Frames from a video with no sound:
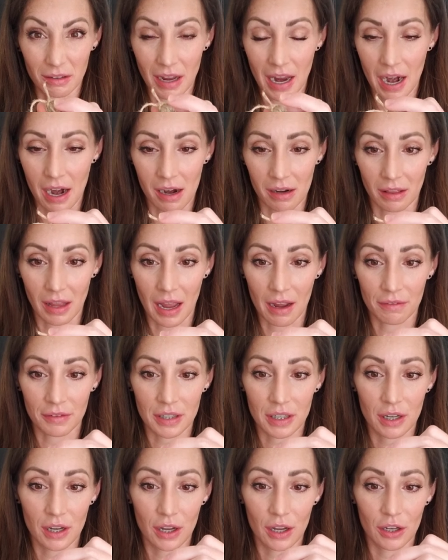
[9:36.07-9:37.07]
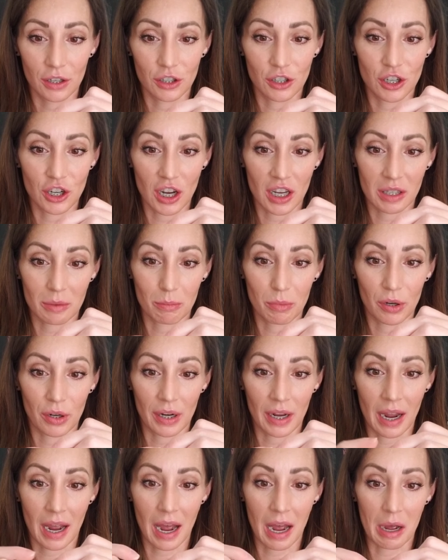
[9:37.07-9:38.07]
hair left, just put
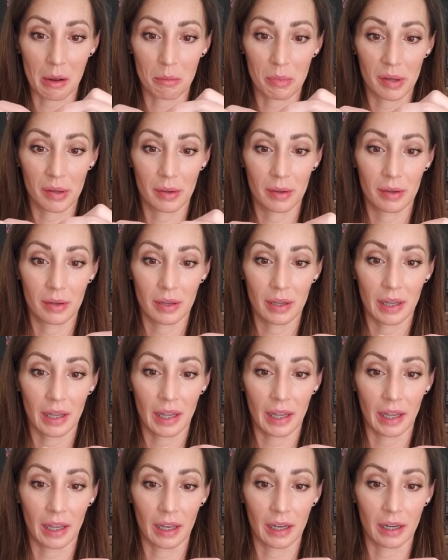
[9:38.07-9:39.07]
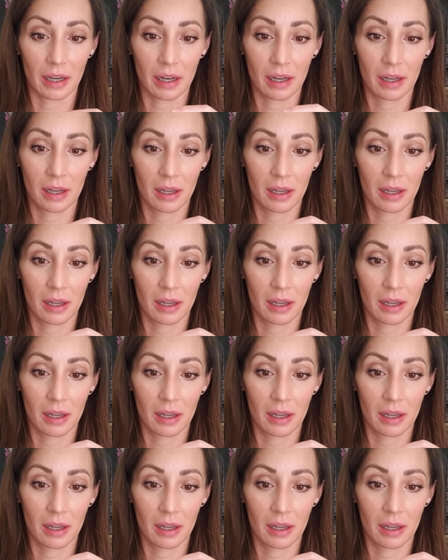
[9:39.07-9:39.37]
it up in